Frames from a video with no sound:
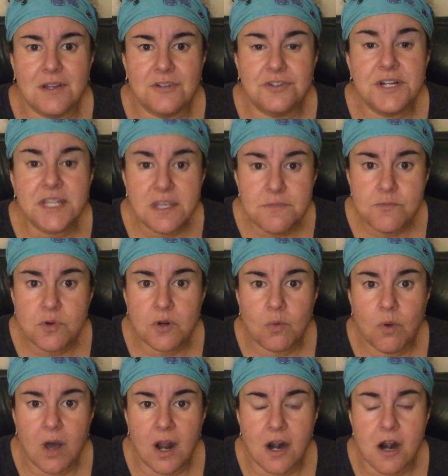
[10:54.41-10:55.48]
drinking more
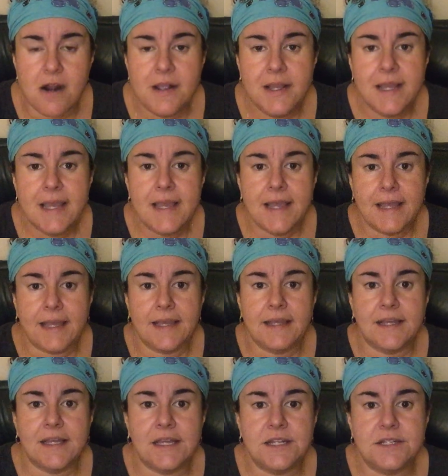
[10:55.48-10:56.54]
water
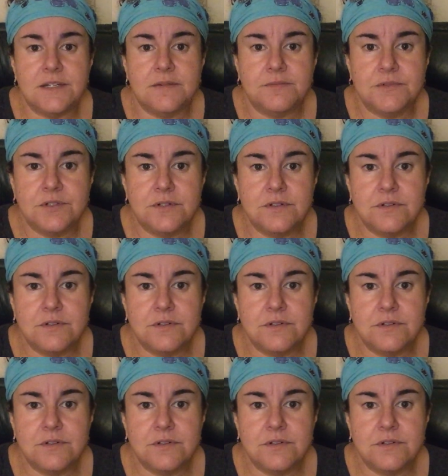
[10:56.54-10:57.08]
and